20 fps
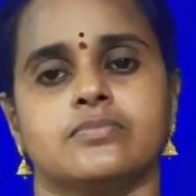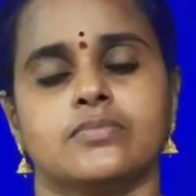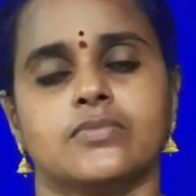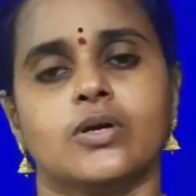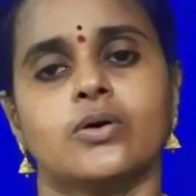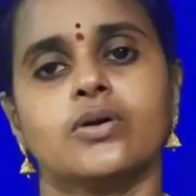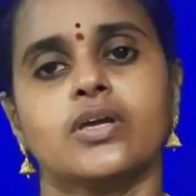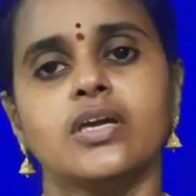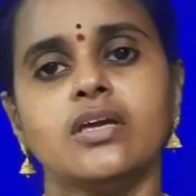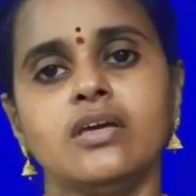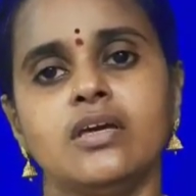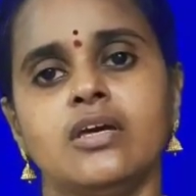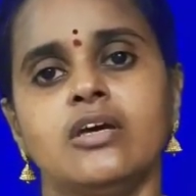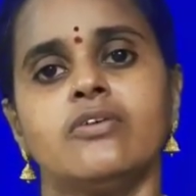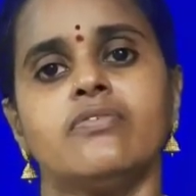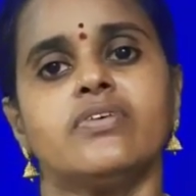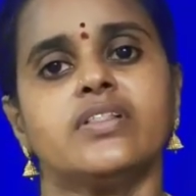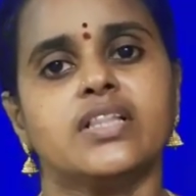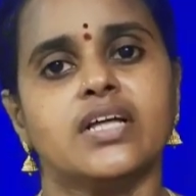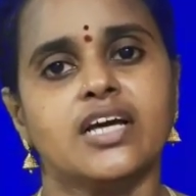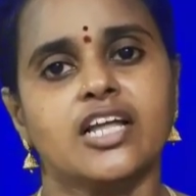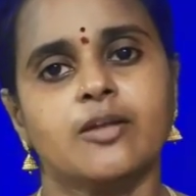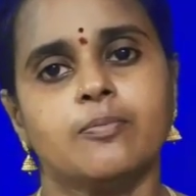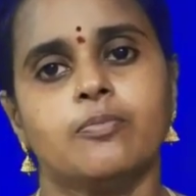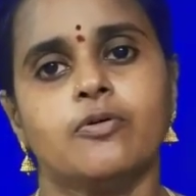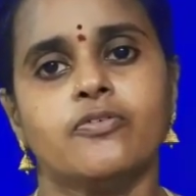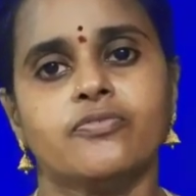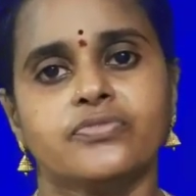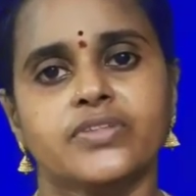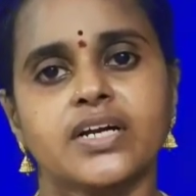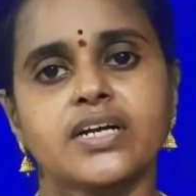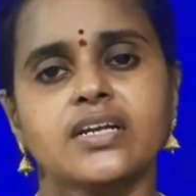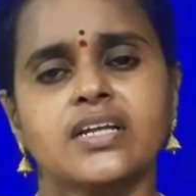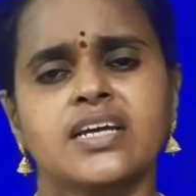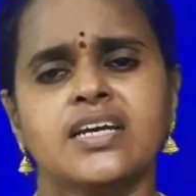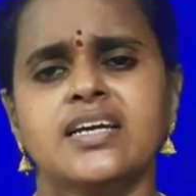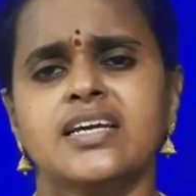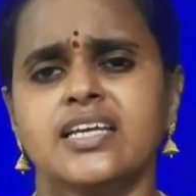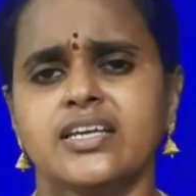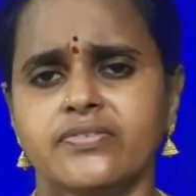Okay, with the help of that,
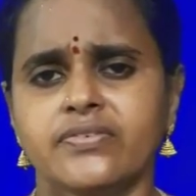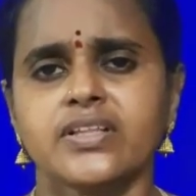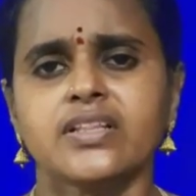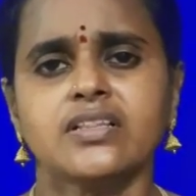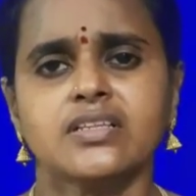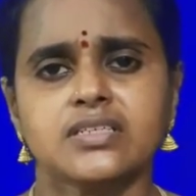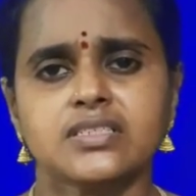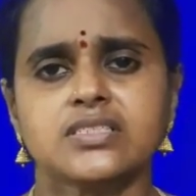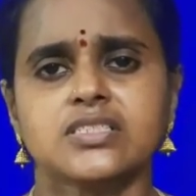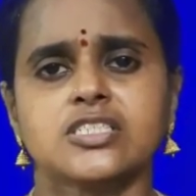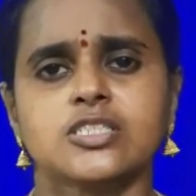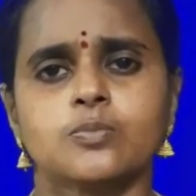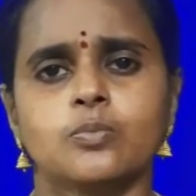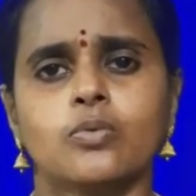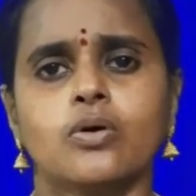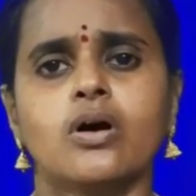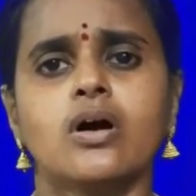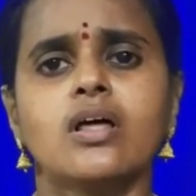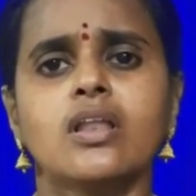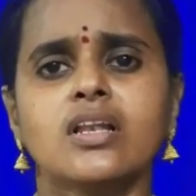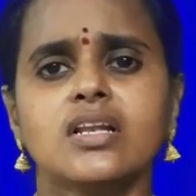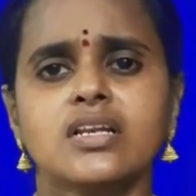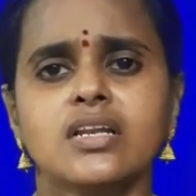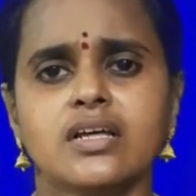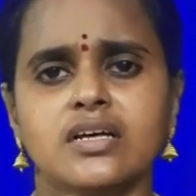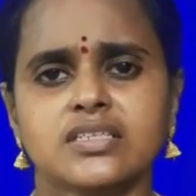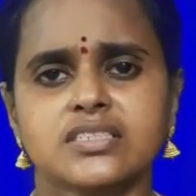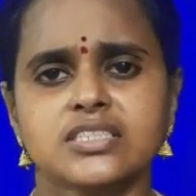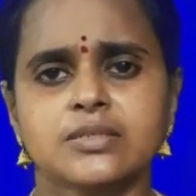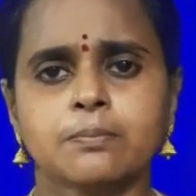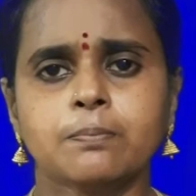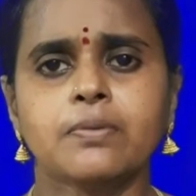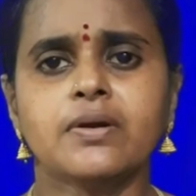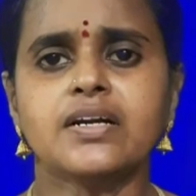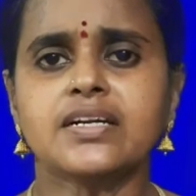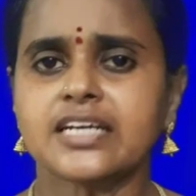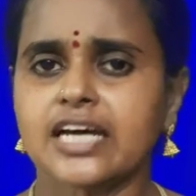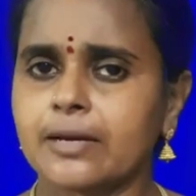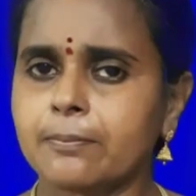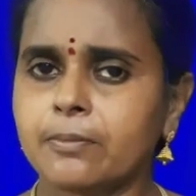even these small simple
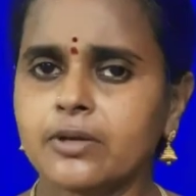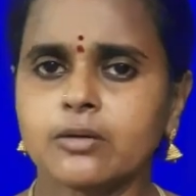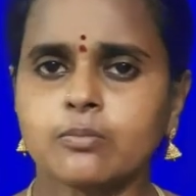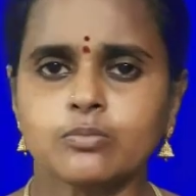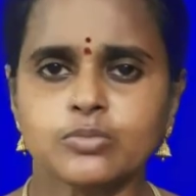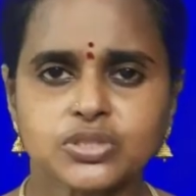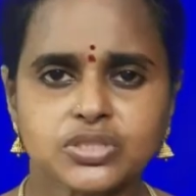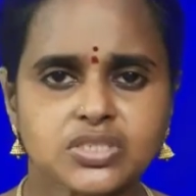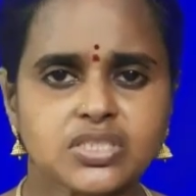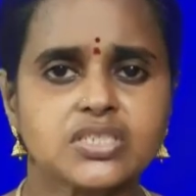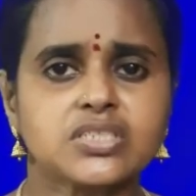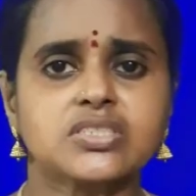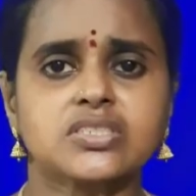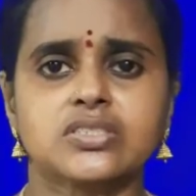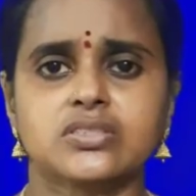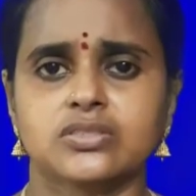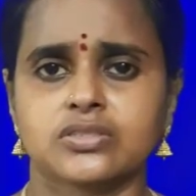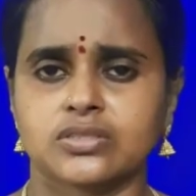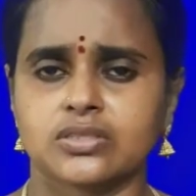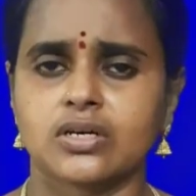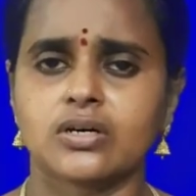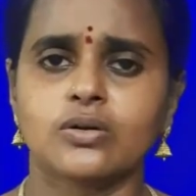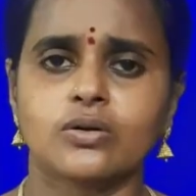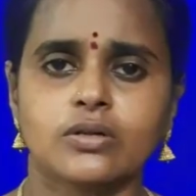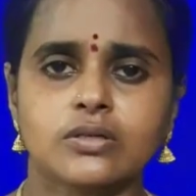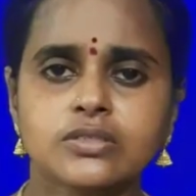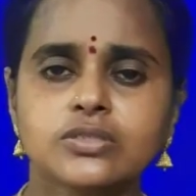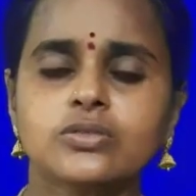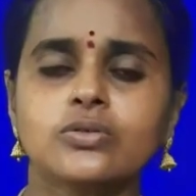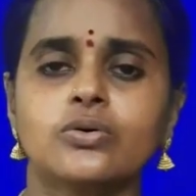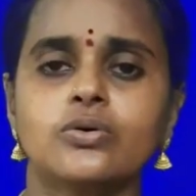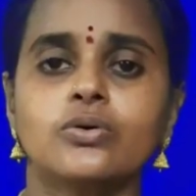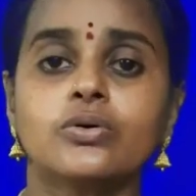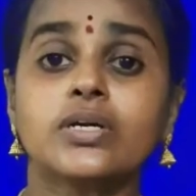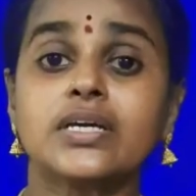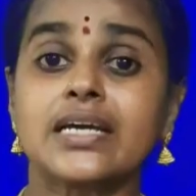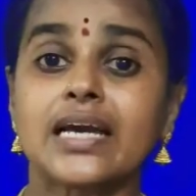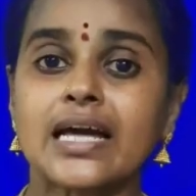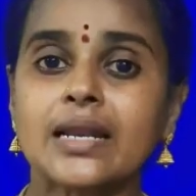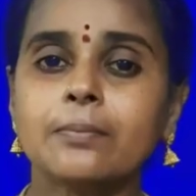typing mistakes are also
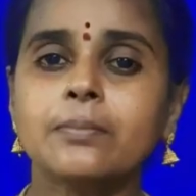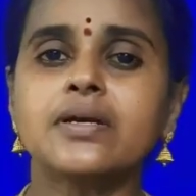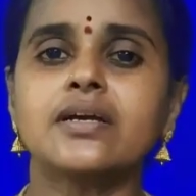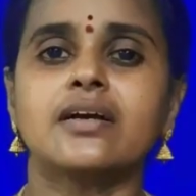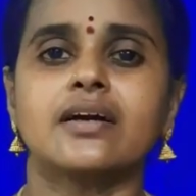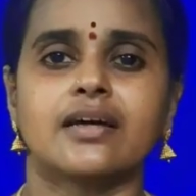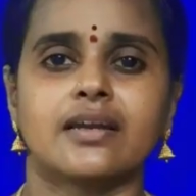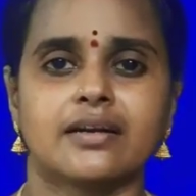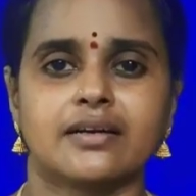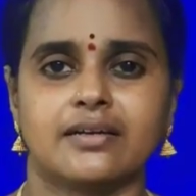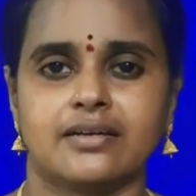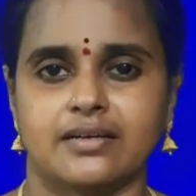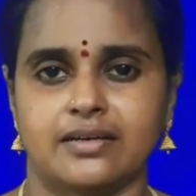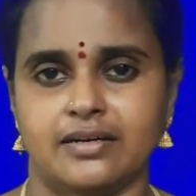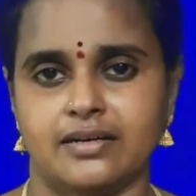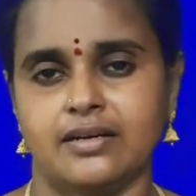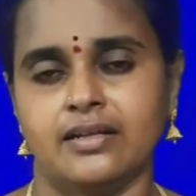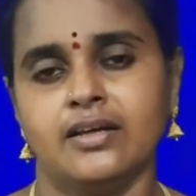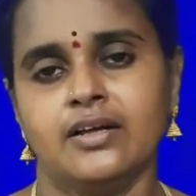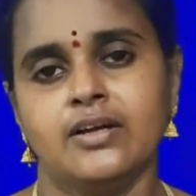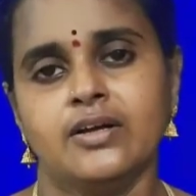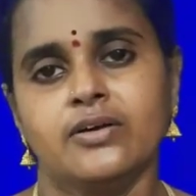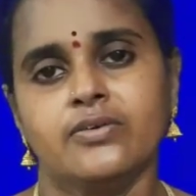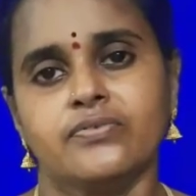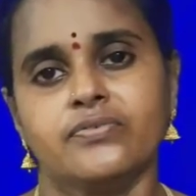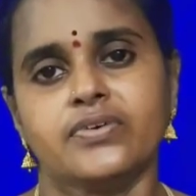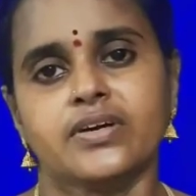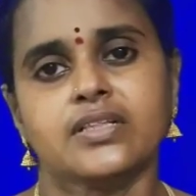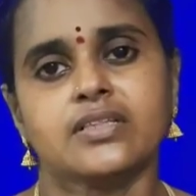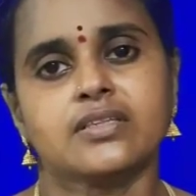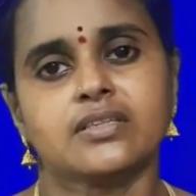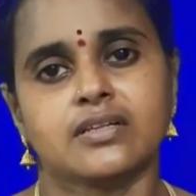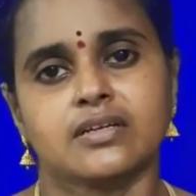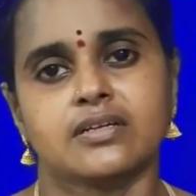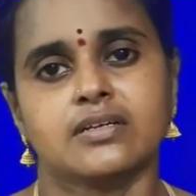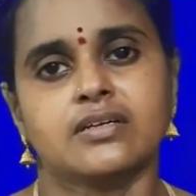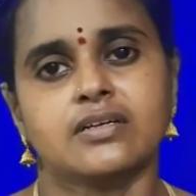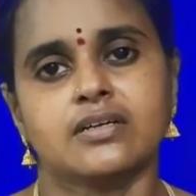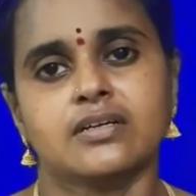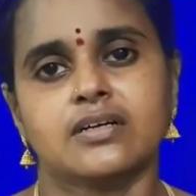can be corrected with
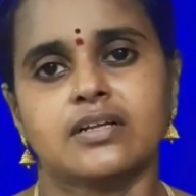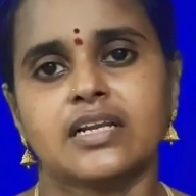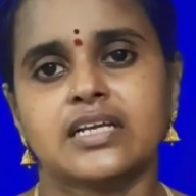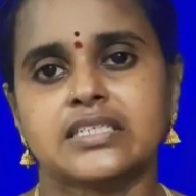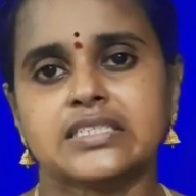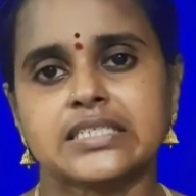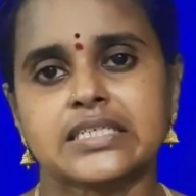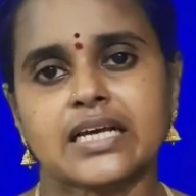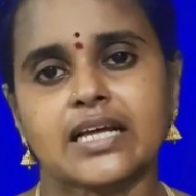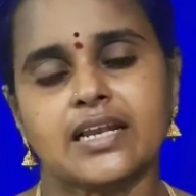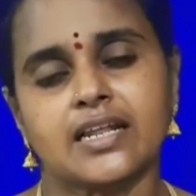lexical